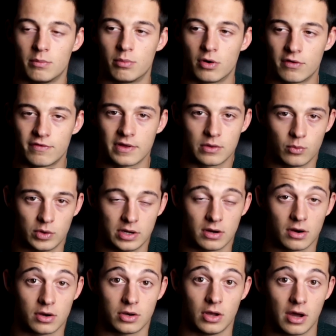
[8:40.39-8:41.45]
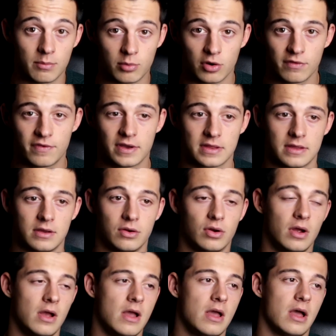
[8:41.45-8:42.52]
perfect, we are not perfect here,
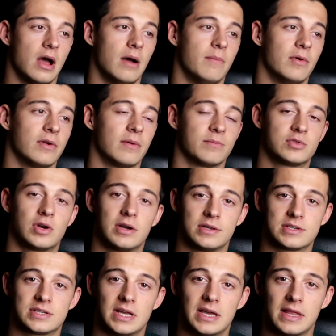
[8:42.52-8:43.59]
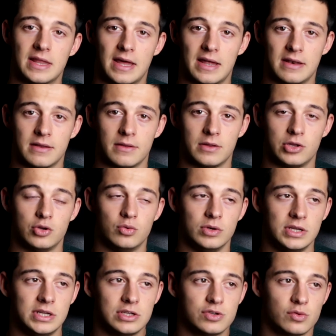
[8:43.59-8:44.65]
uh, but I'm trying to say that you
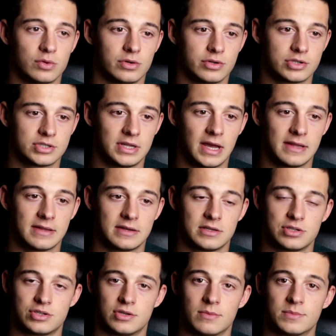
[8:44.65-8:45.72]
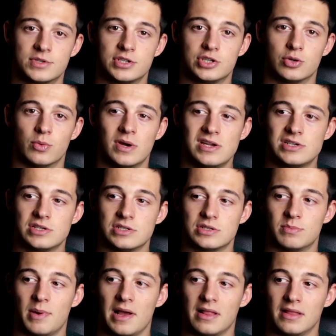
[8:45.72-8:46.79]
need to understand that in some
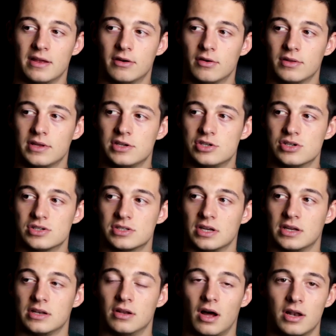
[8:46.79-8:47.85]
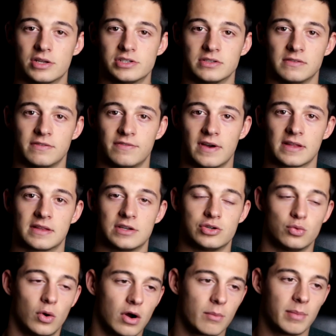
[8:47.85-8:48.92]
situations, by literally just acknowledging the fact that
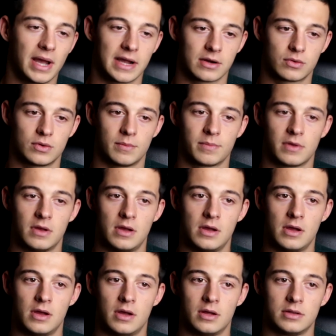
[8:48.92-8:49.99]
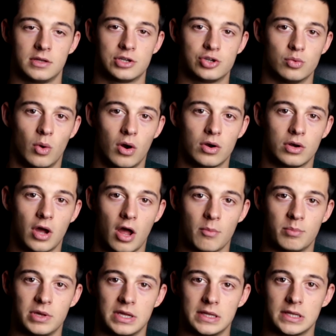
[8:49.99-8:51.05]
you are bankrupt, that you are
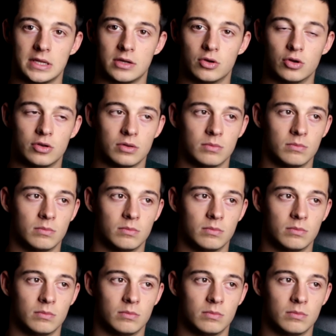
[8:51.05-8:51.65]
not being the good